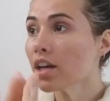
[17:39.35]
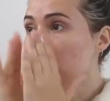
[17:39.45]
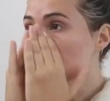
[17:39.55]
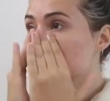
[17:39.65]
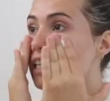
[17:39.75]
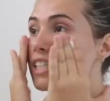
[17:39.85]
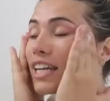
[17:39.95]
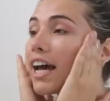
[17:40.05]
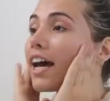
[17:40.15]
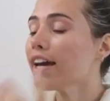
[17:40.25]
UT
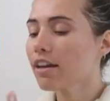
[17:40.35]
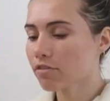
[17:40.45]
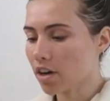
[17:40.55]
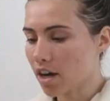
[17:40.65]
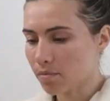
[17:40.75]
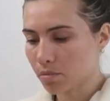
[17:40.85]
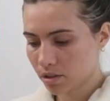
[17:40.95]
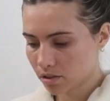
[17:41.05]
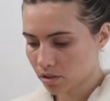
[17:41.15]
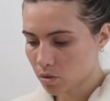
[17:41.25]
today from
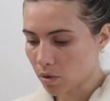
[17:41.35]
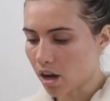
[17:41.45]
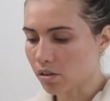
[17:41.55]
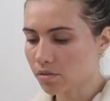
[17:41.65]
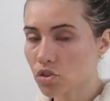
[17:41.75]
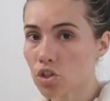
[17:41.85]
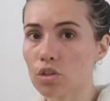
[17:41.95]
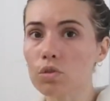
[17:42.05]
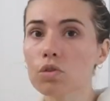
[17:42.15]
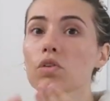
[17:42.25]
12
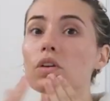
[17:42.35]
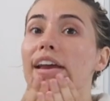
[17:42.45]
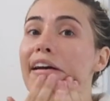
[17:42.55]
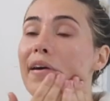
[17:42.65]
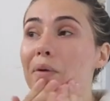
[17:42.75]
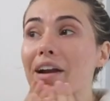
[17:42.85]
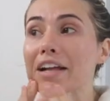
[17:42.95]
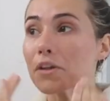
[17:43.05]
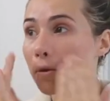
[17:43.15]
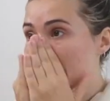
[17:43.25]
to 3. I'm running
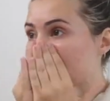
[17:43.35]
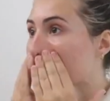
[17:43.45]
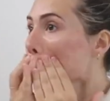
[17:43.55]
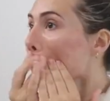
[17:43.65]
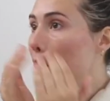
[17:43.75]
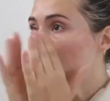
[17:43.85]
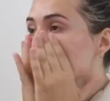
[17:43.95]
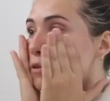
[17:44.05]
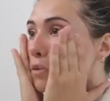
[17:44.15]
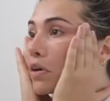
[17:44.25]
a little bit late per
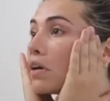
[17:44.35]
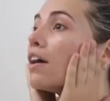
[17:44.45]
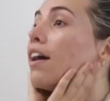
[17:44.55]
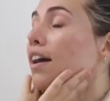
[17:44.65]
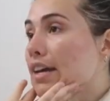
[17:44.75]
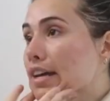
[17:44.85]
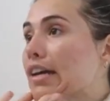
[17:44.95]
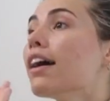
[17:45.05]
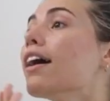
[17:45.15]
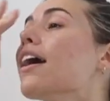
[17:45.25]
usual.
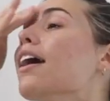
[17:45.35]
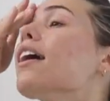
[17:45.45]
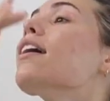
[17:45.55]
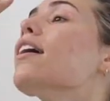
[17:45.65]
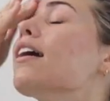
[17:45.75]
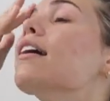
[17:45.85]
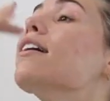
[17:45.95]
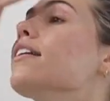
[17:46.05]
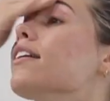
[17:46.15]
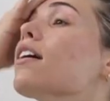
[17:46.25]

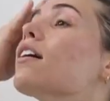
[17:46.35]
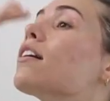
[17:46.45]
And